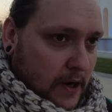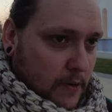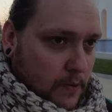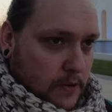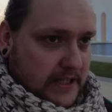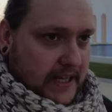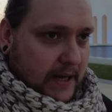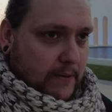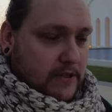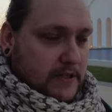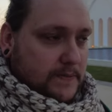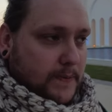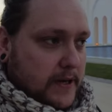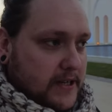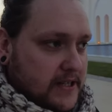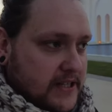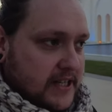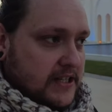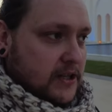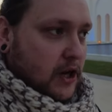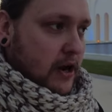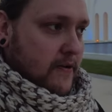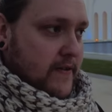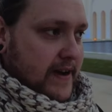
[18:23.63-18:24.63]
was they were supposed
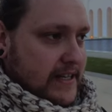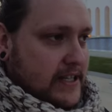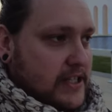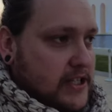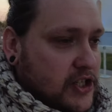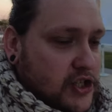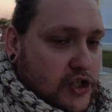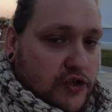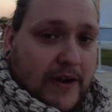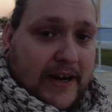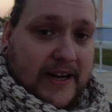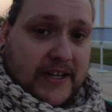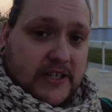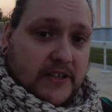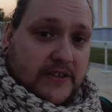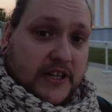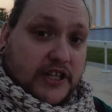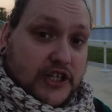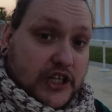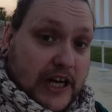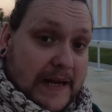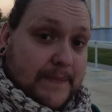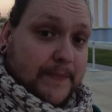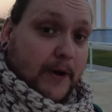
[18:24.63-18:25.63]
to direct us straight to the
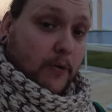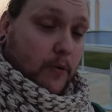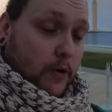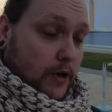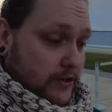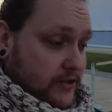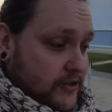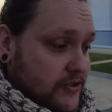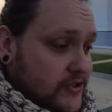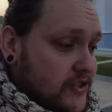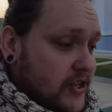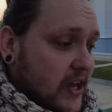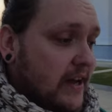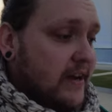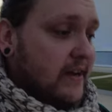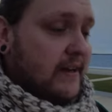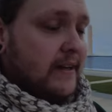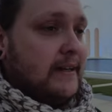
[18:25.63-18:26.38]
cheaper ones.